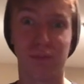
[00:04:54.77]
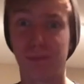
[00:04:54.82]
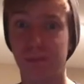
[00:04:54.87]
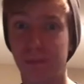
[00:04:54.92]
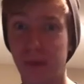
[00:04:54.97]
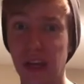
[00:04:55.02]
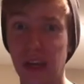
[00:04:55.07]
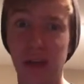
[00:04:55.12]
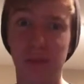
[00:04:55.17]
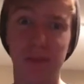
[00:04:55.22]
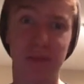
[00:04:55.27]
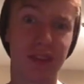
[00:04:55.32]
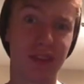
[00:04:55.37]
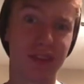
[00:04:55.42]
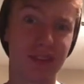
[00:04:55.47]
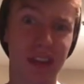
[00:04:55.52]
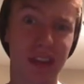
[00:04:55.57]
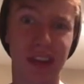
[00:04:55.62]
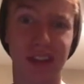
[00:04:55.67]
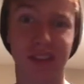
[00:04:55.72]
Biebs is
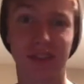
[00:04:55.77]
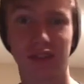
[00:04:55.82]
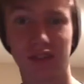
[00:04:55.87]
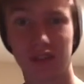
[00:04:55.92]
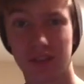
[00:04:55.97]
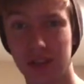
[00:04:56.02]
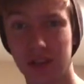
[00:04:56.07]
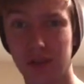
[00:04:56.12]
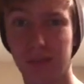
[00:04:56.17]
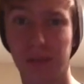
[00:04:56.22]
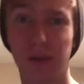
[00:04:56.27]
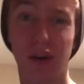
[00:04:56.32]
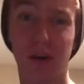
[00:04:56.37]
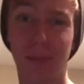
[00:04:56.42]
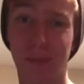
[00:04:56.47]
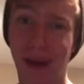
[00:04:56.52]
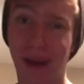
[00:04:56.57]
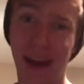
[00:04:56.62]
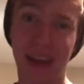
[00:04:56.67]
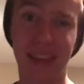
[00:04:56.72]
getting stupider
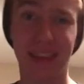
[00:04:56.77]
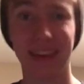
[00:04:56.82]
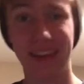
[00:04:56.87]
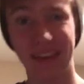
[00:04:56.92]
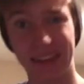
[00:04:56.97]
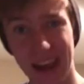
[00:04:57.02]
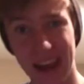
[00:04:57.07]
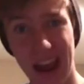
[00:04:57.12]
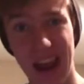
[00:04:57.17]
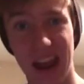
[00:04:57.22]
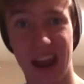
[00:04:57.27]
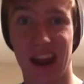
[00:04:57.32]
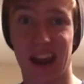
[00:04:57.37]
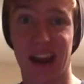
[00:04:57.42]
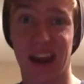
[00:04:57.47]
by the day.